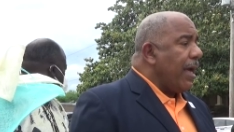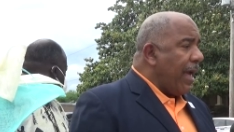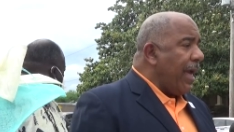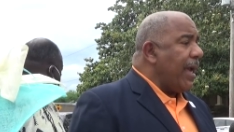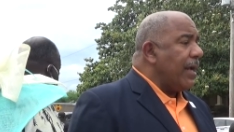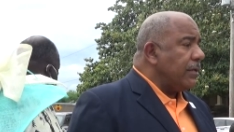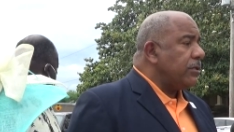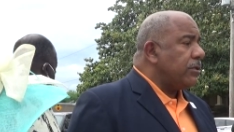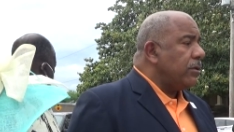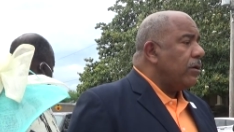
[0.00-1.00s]

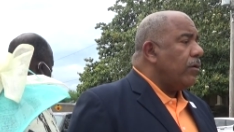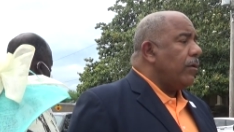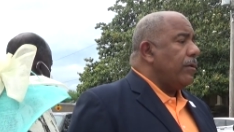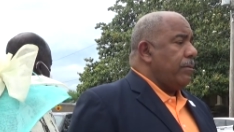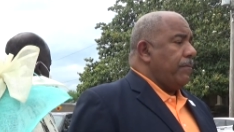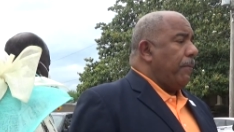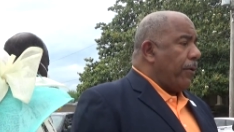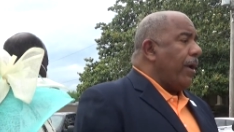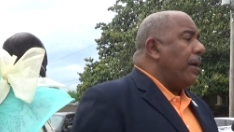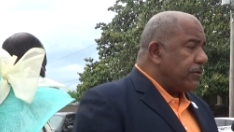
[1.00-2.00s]
hands,
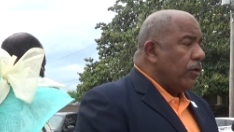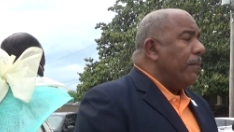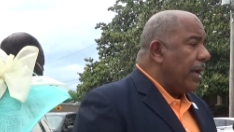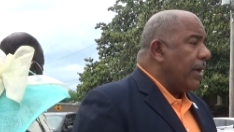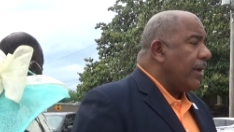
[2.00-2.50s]
perhaps, on me.